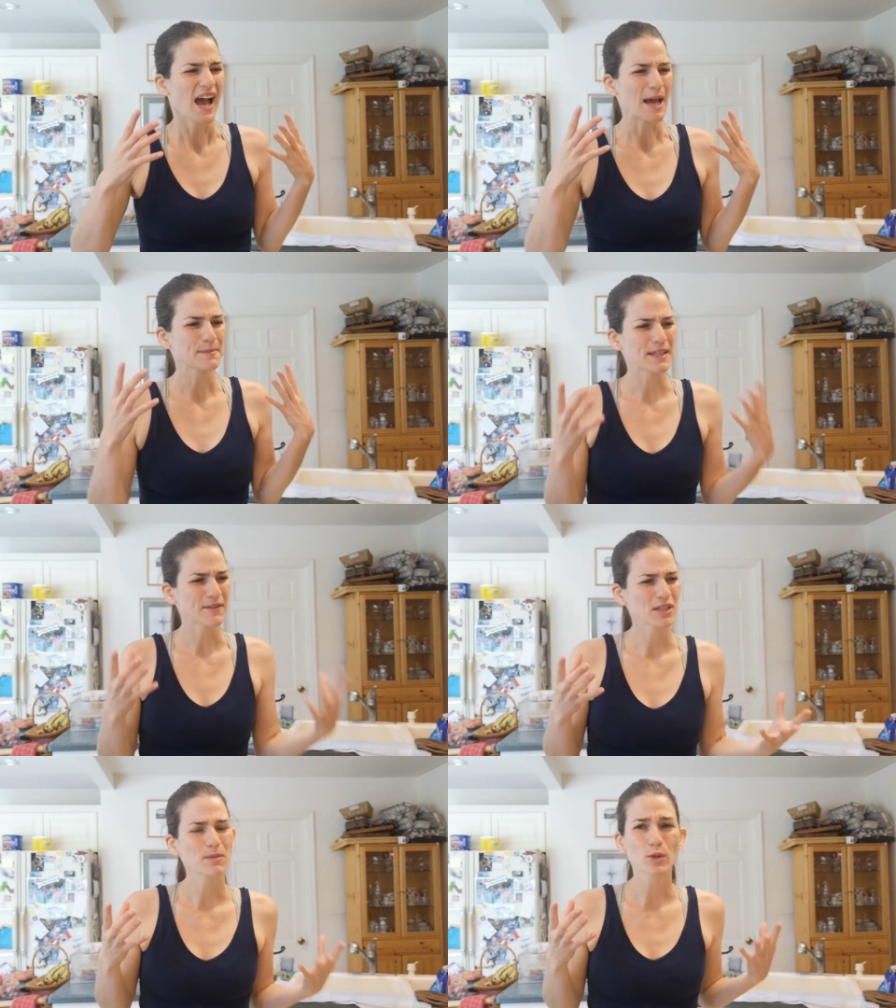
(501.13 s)
I'm
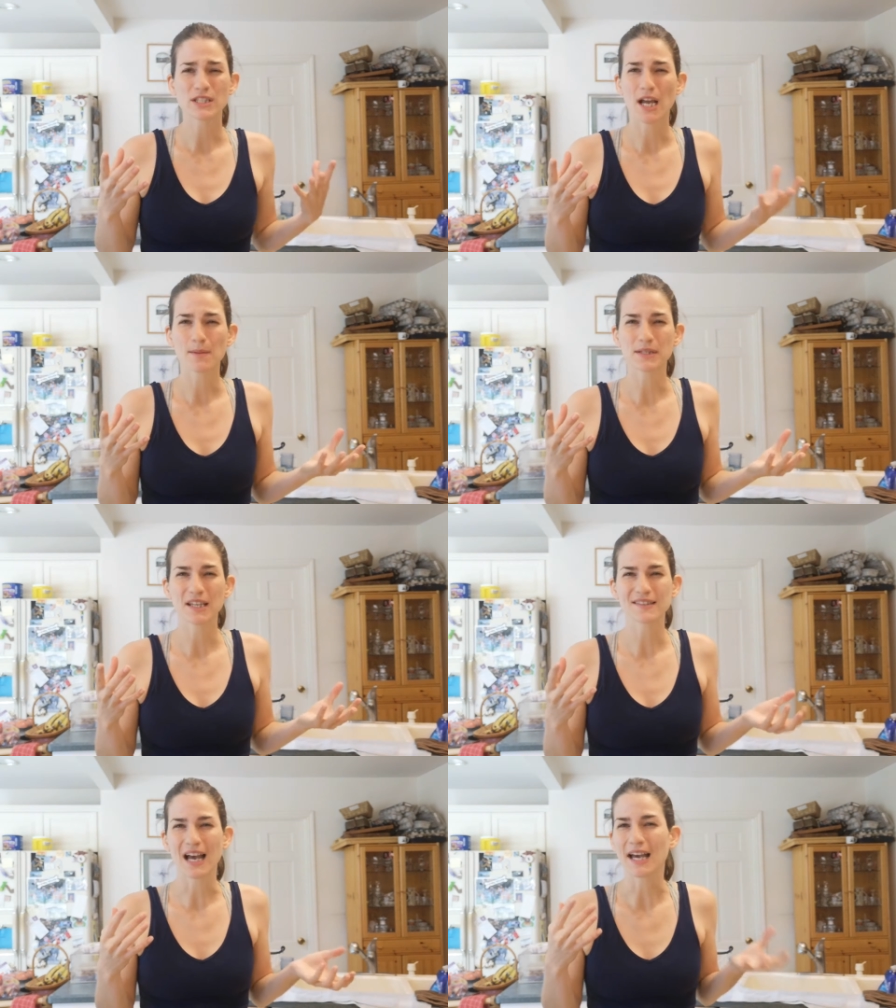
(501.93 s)
giving it more time
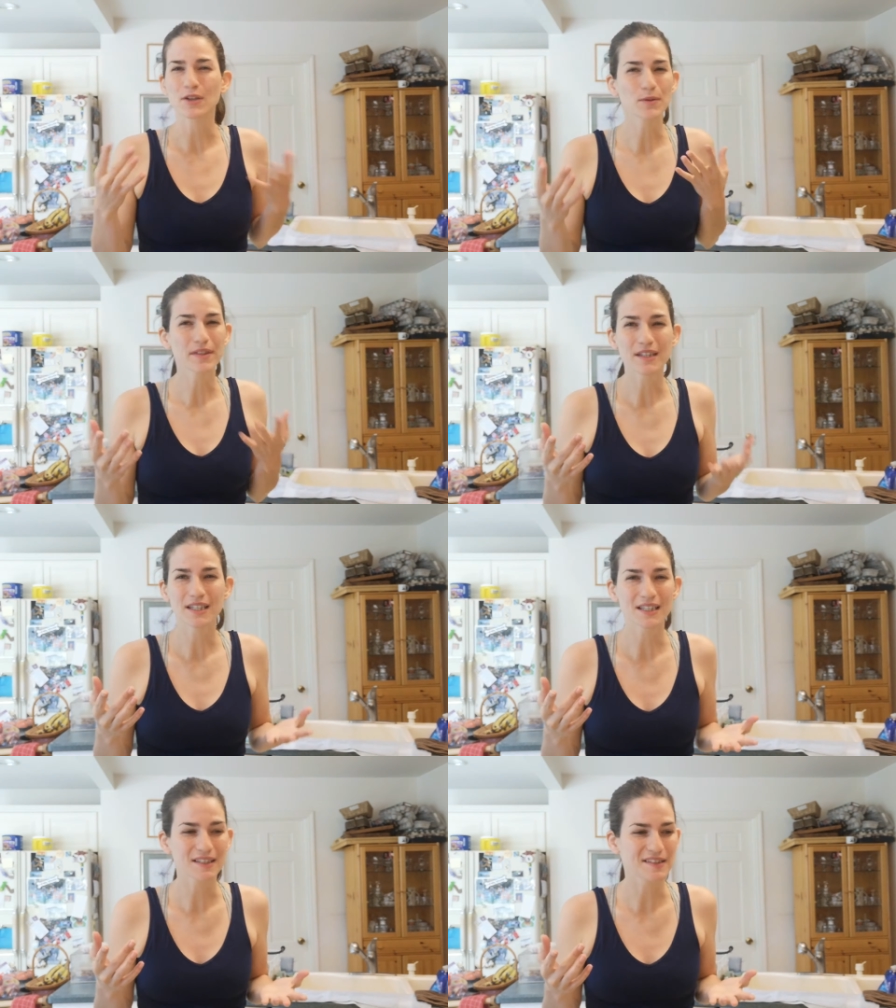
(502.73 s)
because I don't
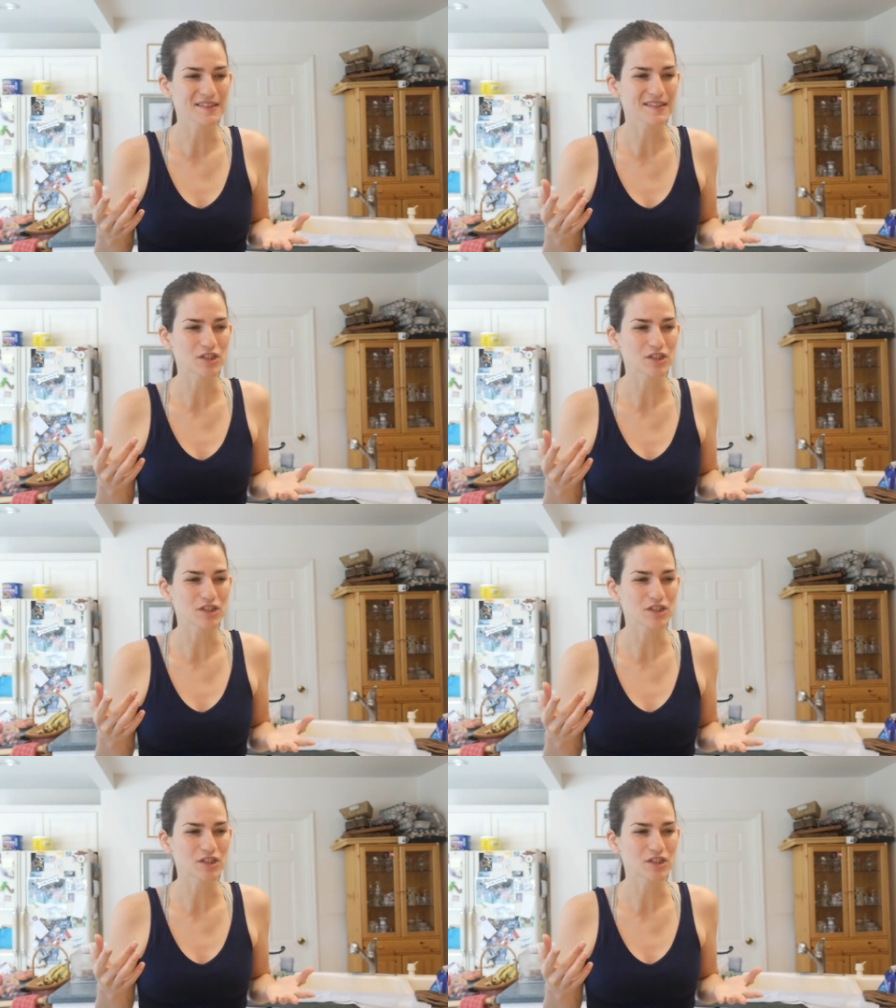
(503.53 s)
think it's